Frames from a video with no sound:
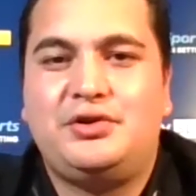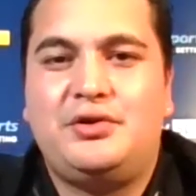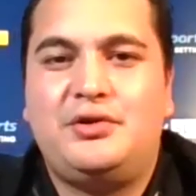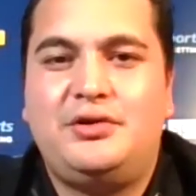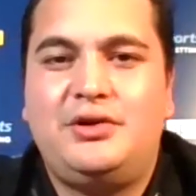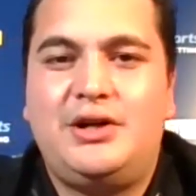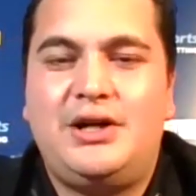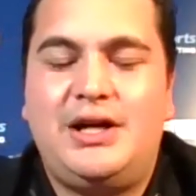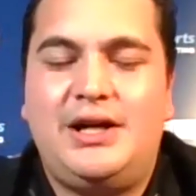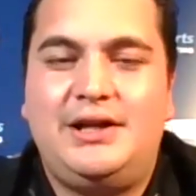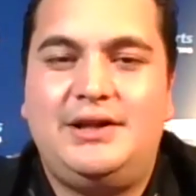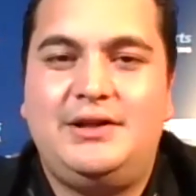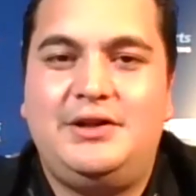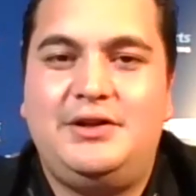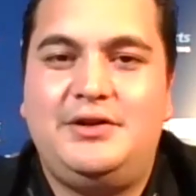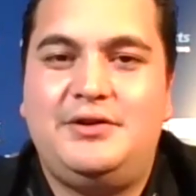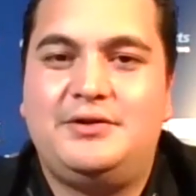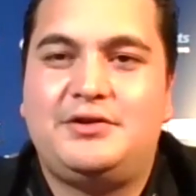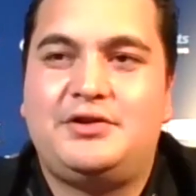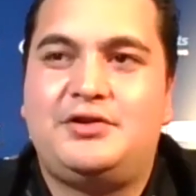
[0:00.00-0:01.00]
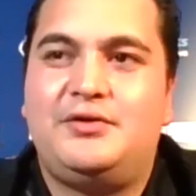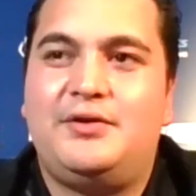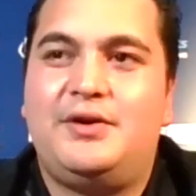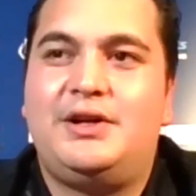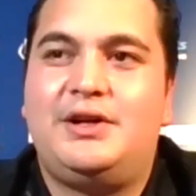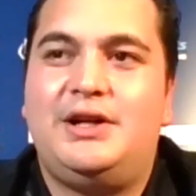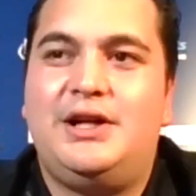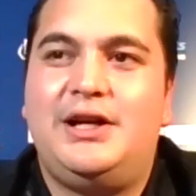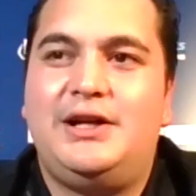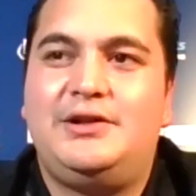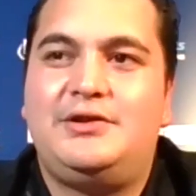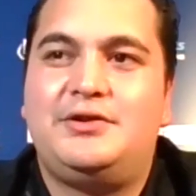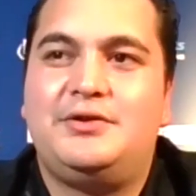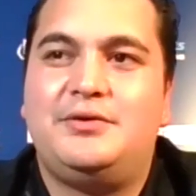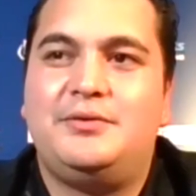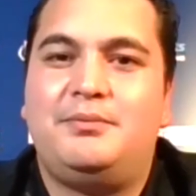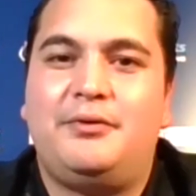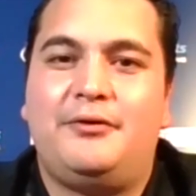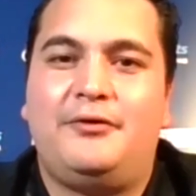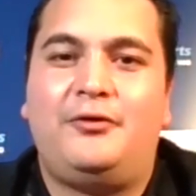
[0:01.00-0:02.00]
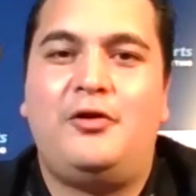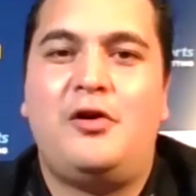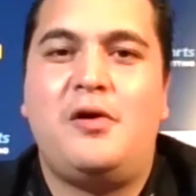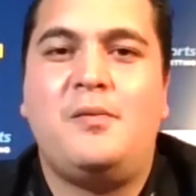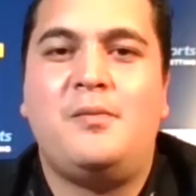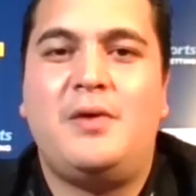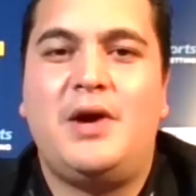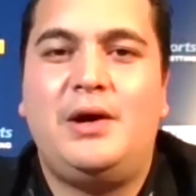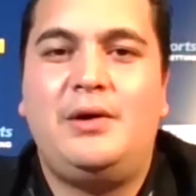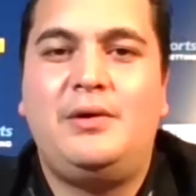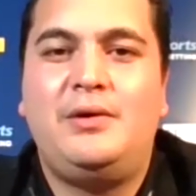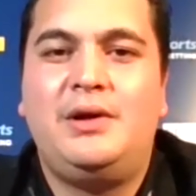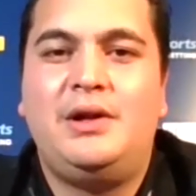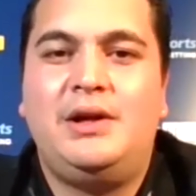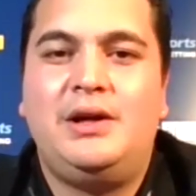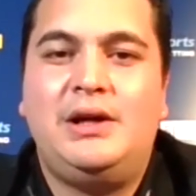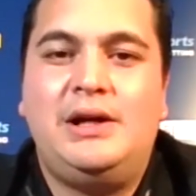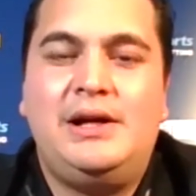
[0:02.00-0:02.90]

shoulder and you're struggling to perform well,